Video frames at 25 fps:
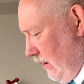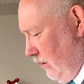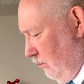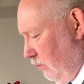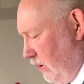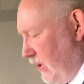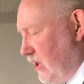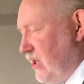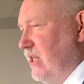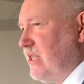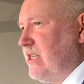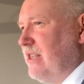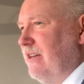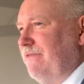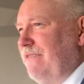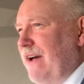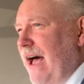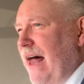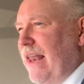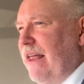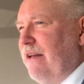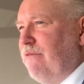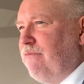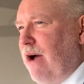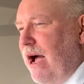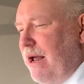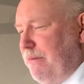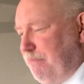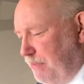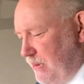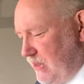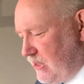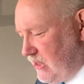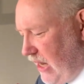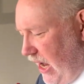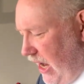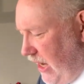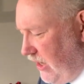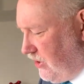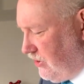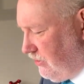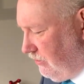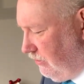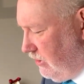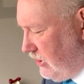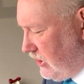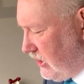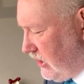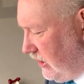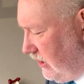which is the valley right beside
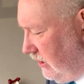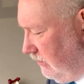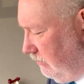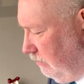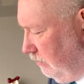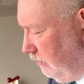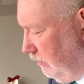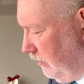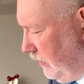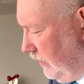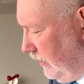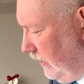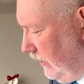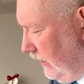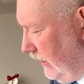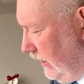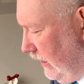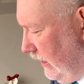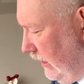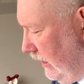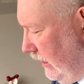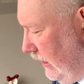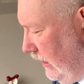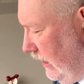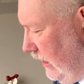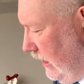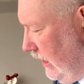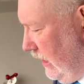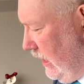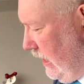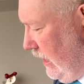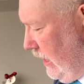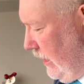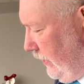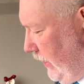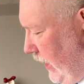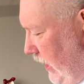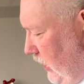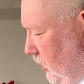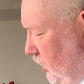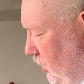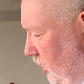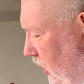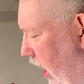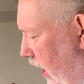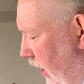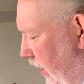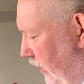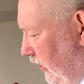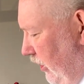Jerusalem. They
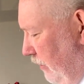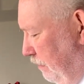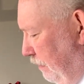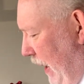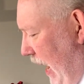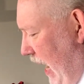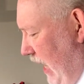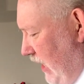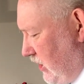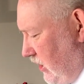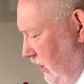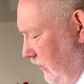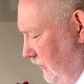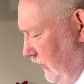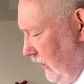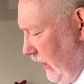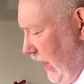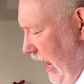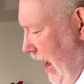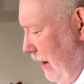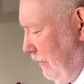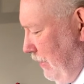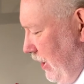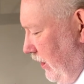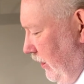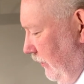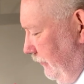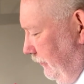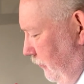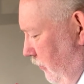slaughtered the Passover lamb on the